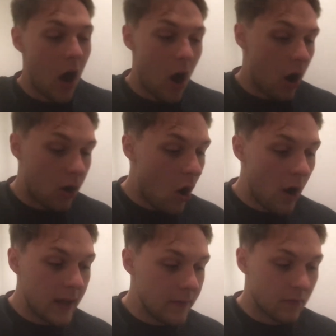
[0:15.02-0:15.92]
I
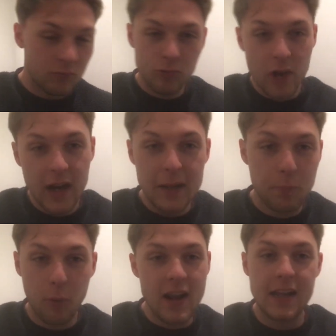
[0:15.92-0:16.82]
can't even really
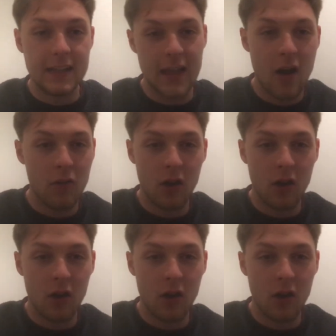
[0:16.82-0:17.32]
break it down